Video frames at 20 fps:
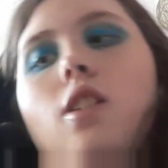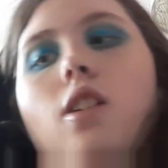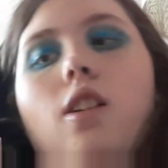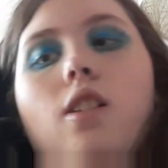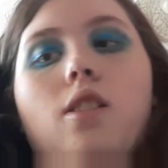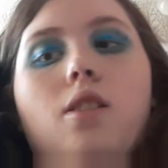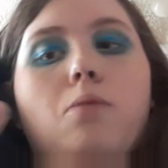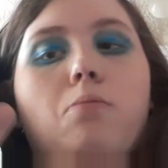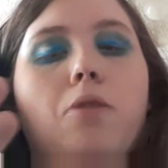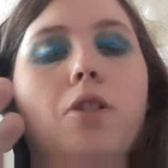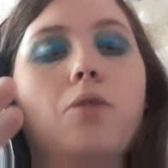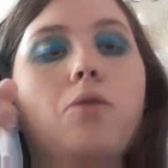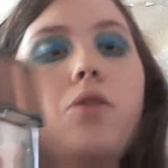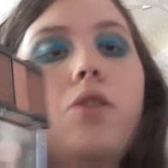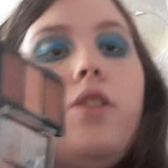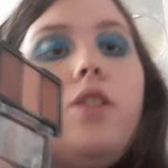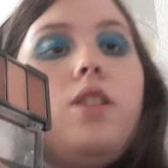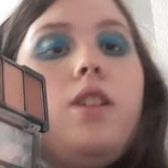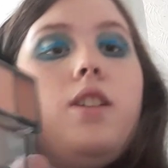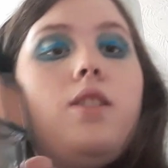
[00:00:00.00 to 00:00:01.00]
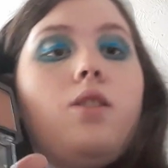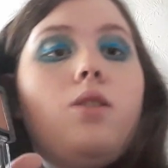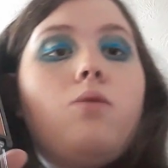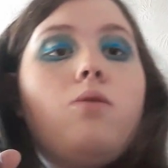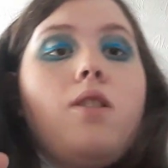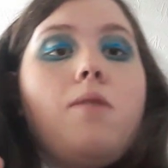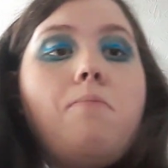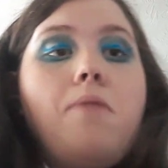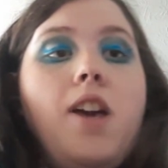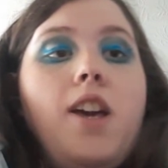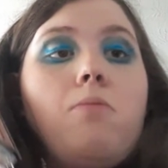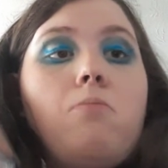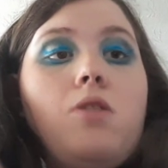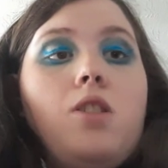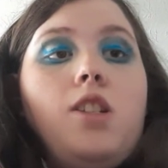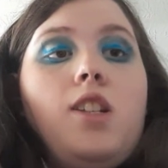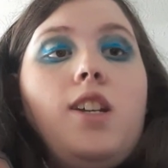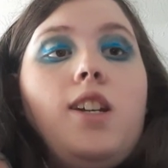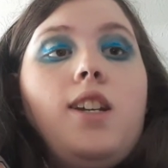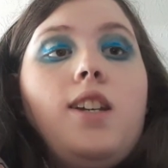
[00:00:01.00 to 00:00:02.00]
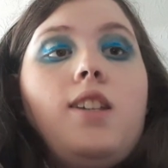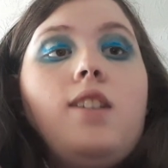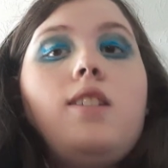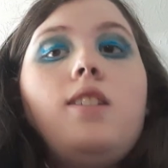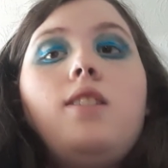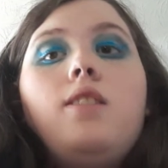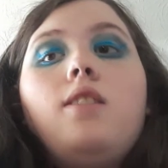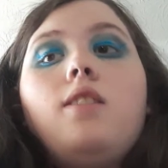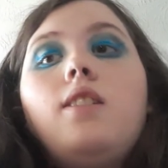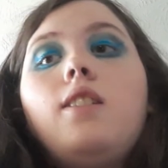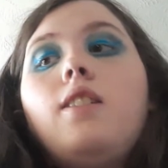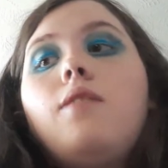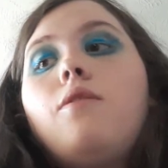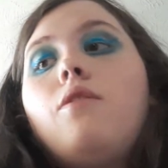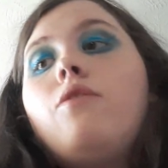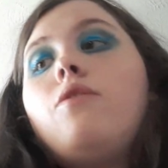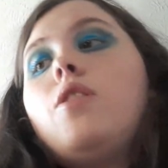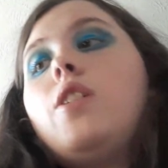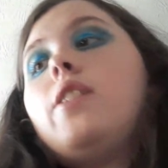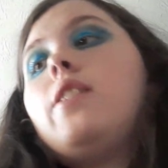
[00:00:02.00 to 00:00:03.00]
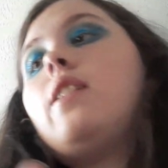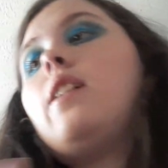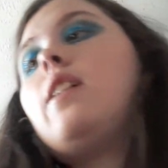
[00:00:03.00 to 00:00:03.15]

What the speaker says: As opposed to these are quite pigmented. I never find